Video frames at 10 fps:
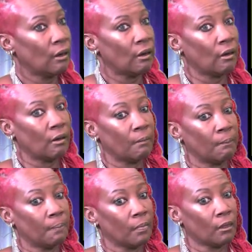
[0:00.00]

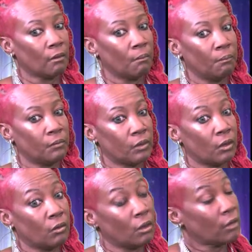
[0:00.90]

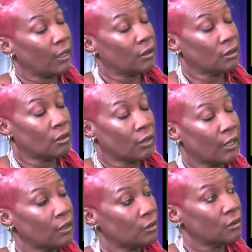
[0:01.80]
So
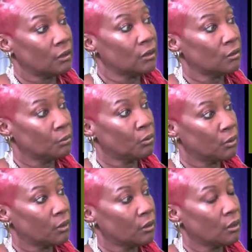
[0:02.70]
location is important.